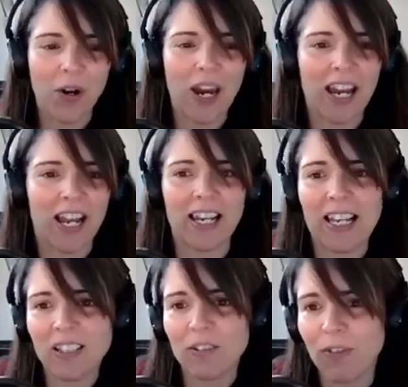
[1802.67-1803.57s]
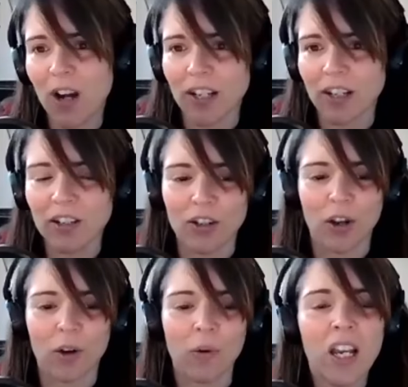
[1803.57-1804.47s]
And it's fun,
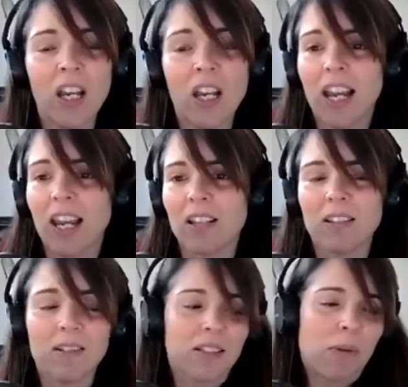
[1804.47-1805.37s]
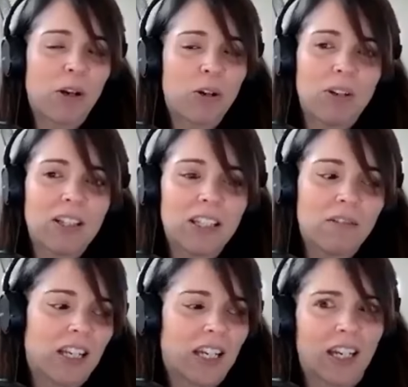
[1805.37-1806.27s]
and it's about
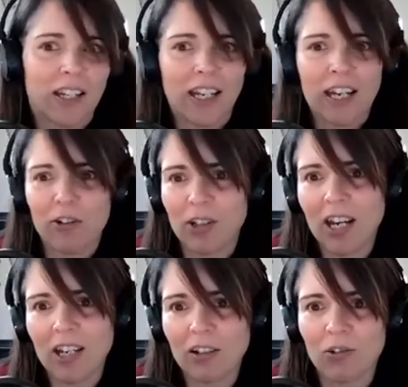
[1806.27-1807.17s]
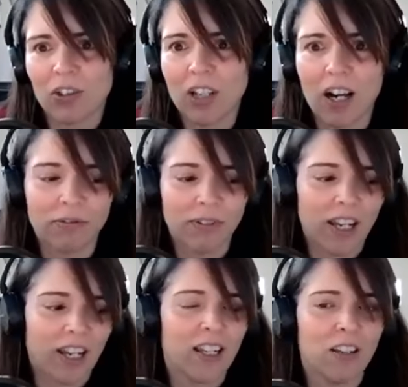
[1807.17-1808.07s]
creativity and entertaining yourself.
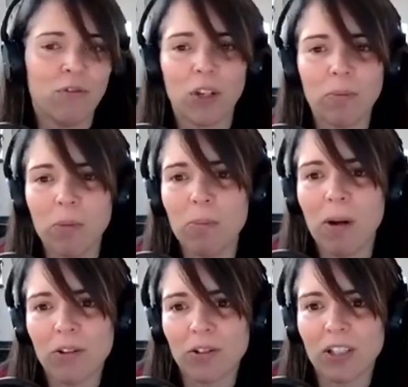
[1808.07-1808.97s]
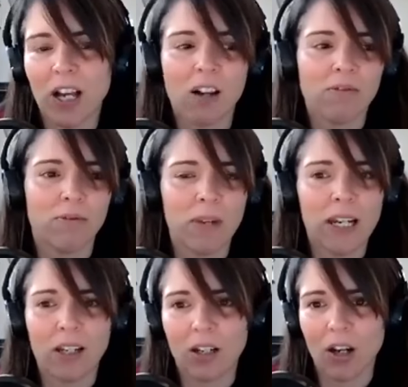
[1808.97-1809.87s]
And if you can be by yourself,
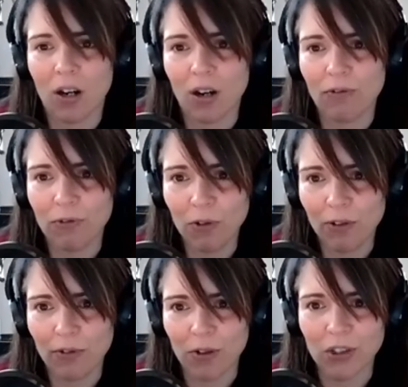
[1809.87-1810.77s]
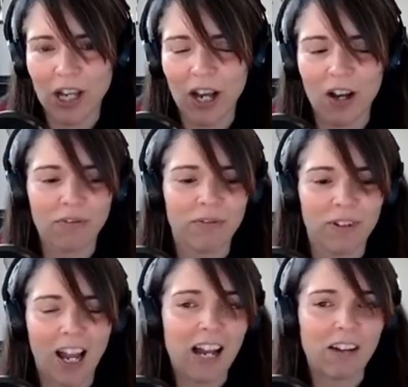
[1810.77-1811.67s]
make a fool of yourself,
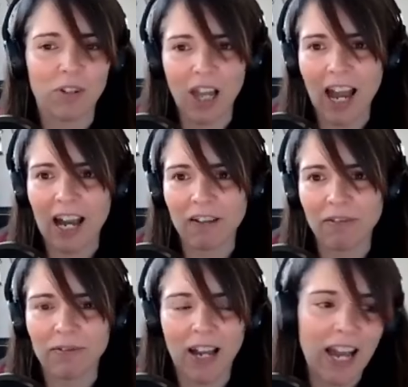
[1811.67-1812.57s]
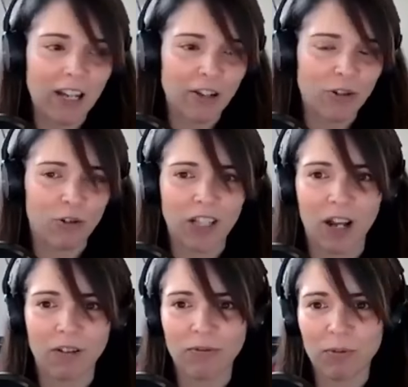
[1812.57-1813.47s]
have a laugh at
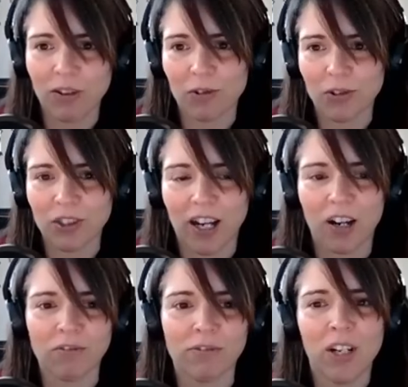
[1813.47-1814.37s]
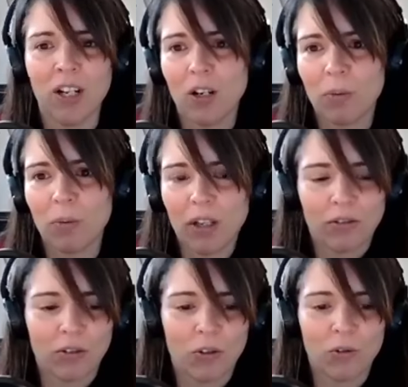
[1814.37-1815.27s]
yourself with yourself,
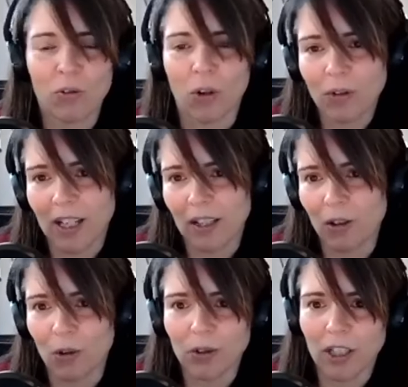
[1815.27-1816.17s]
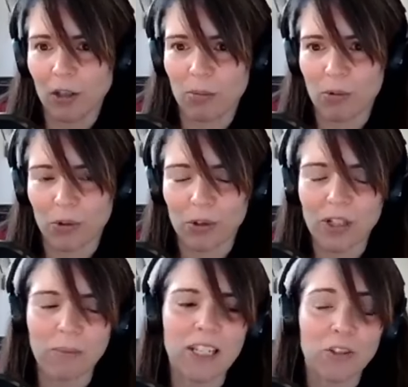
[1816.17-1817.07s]
well, you don't get lonely or bored. I
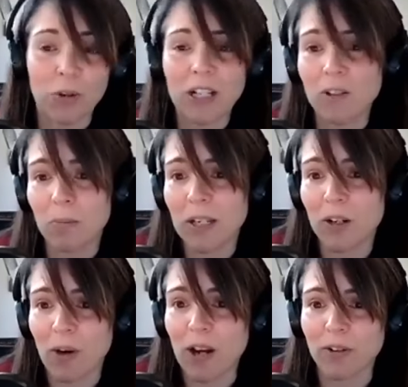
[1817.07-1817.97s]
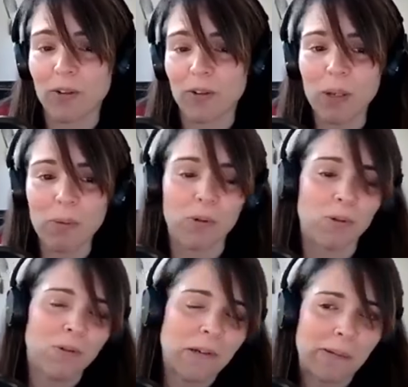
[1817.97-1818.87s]
mean, it's great to be around other
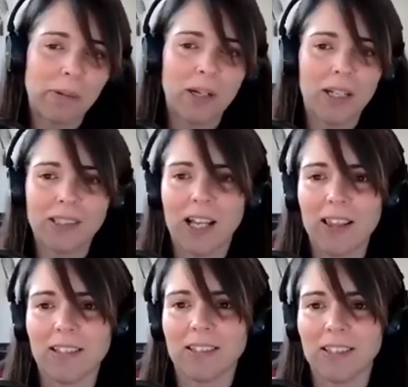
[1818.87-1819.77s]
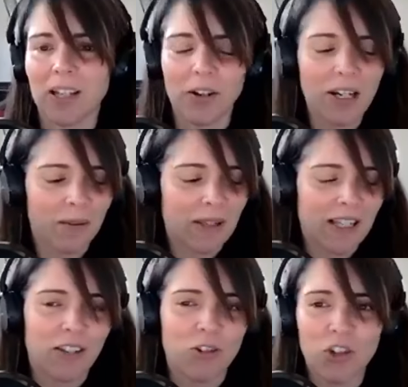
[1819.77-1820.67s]
people, but it's not necessary. I mean,
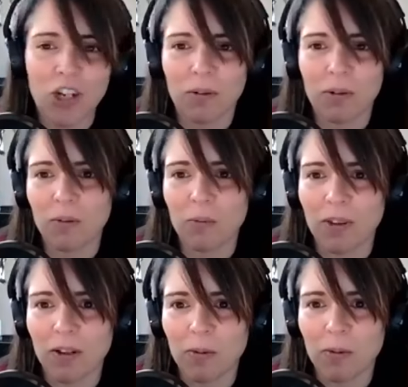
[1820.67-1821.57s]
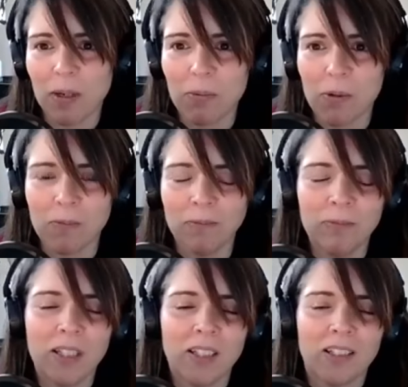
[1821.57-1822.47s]
then you share it with other people.
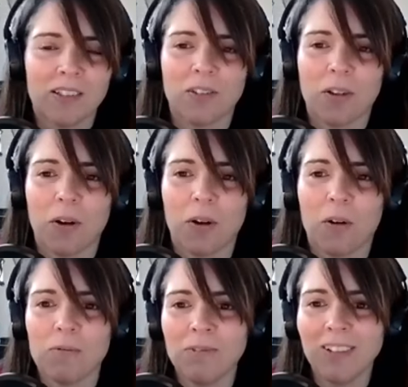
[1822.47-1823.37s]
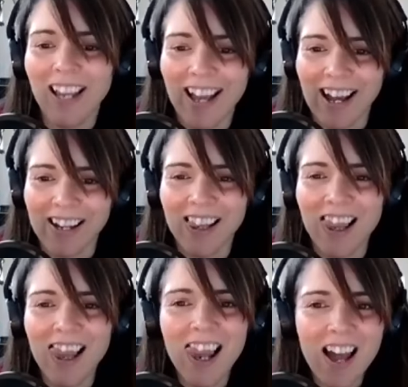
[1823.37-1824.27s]
So yeah,
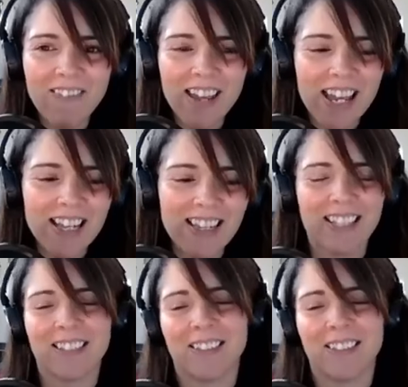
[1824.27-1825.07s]
love it.